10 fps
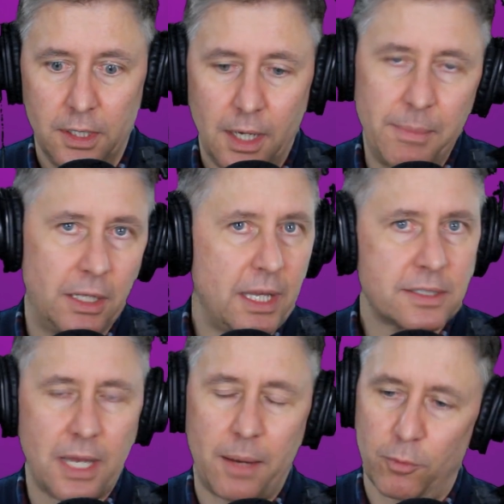I mean,
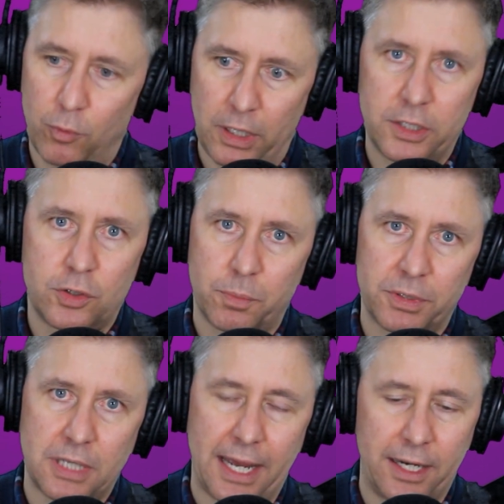unless I'm really
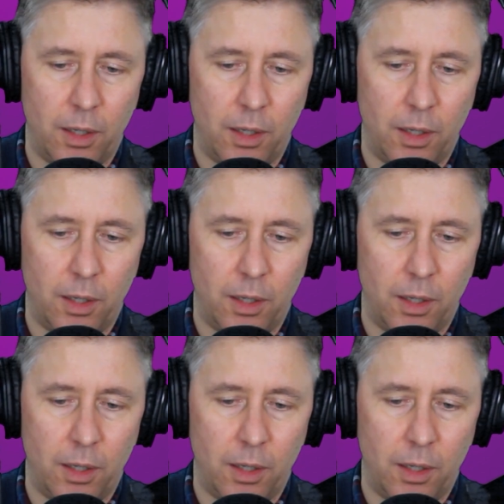super tired,